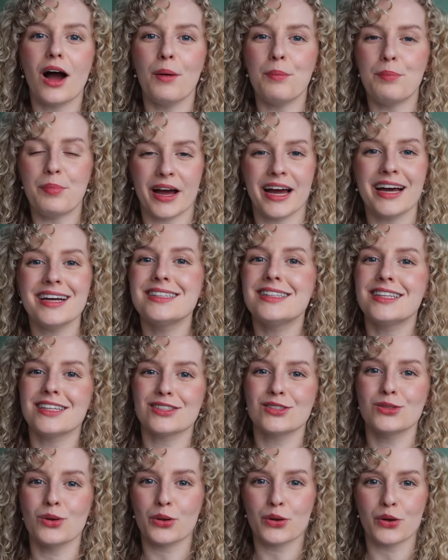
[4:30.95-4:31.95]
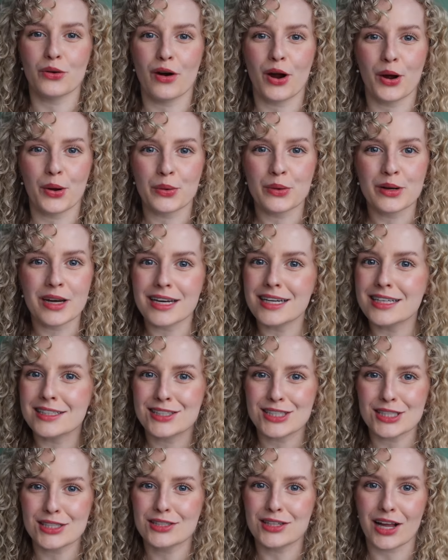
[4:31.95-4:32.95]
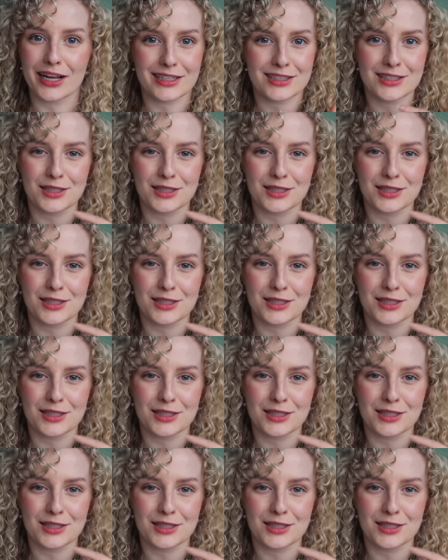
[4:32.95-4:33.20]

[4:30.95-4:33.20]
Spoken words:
a bed that's not your own and is just like